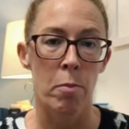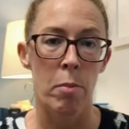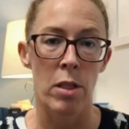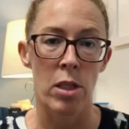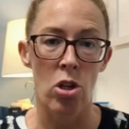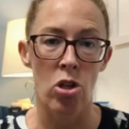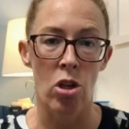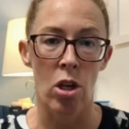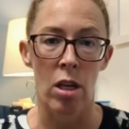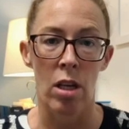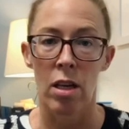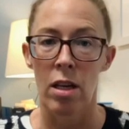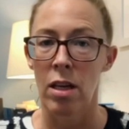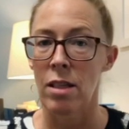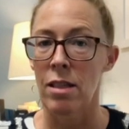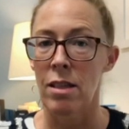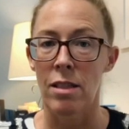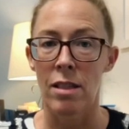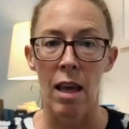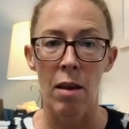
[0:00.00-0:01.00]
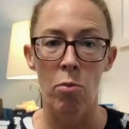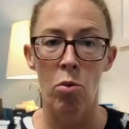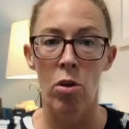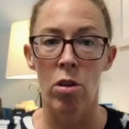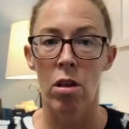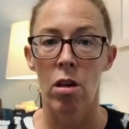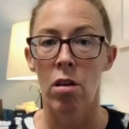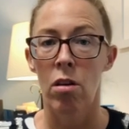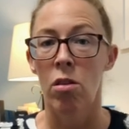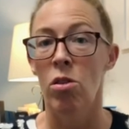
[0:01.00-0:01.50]
position. It's the same
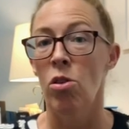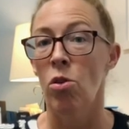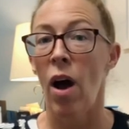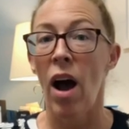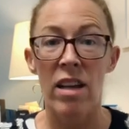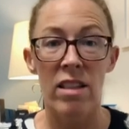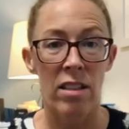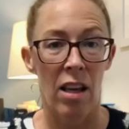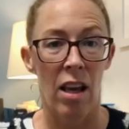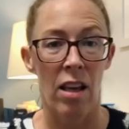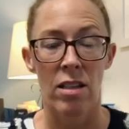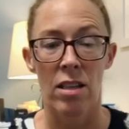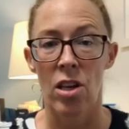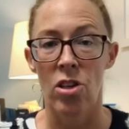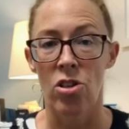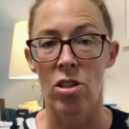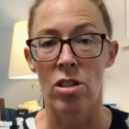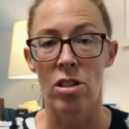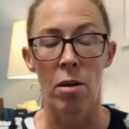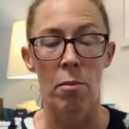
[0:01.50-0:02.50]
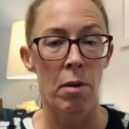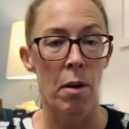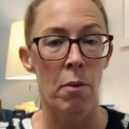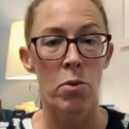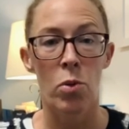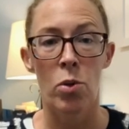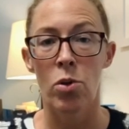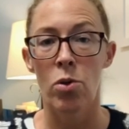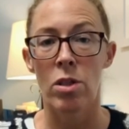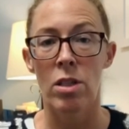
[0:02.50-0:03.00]
with thoracic extension. Sometimes
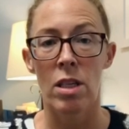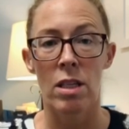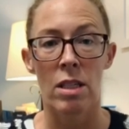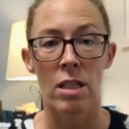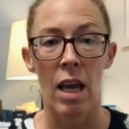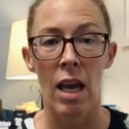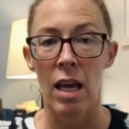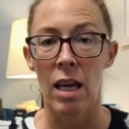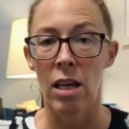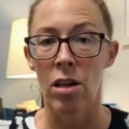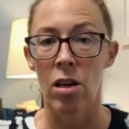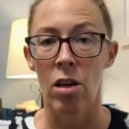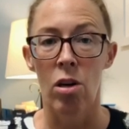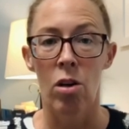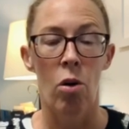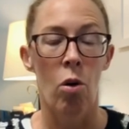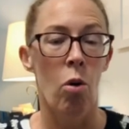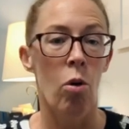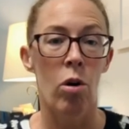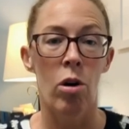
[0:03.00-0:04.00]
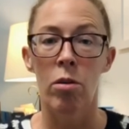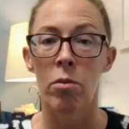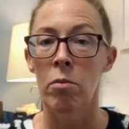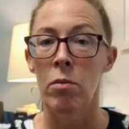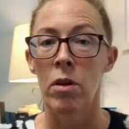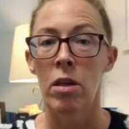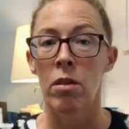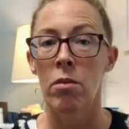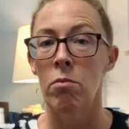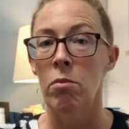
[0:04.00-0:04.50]
we do it sustained, or
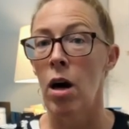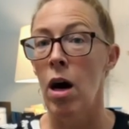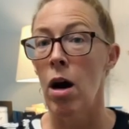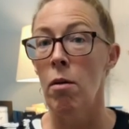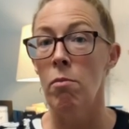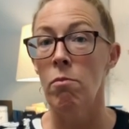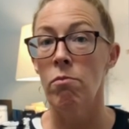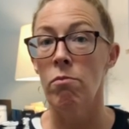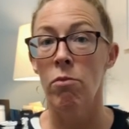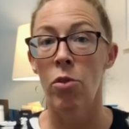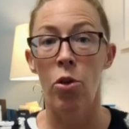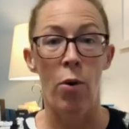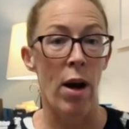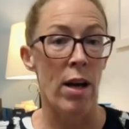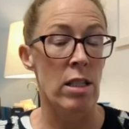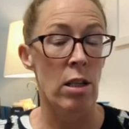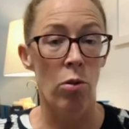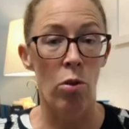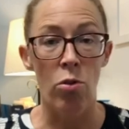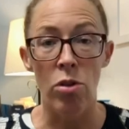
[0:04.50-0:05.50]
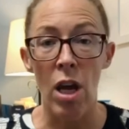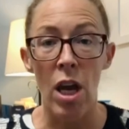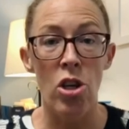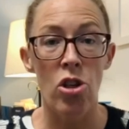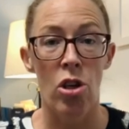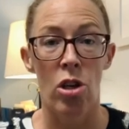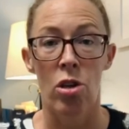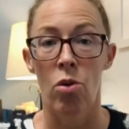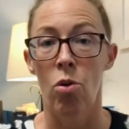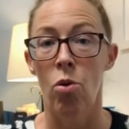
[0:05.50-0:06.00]
thoracic
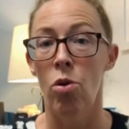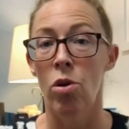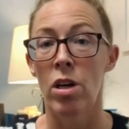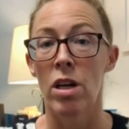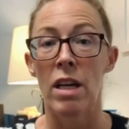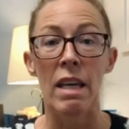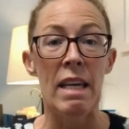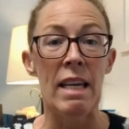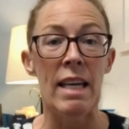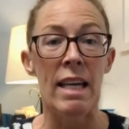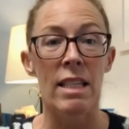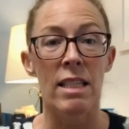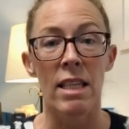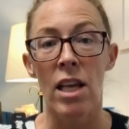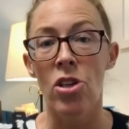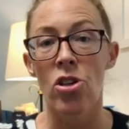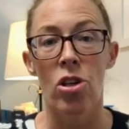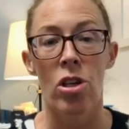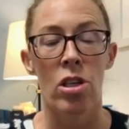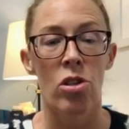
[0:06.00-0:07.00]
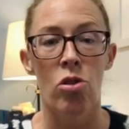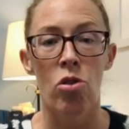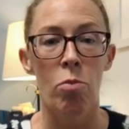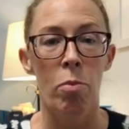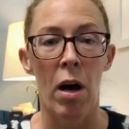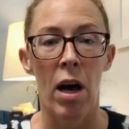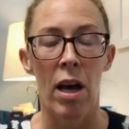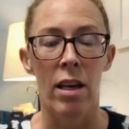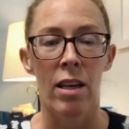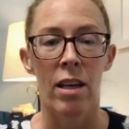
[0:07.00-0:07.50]
rotation or knee extension in
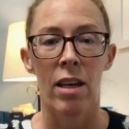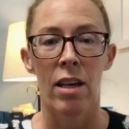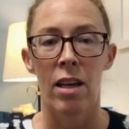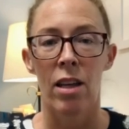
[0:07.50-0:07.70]
supine.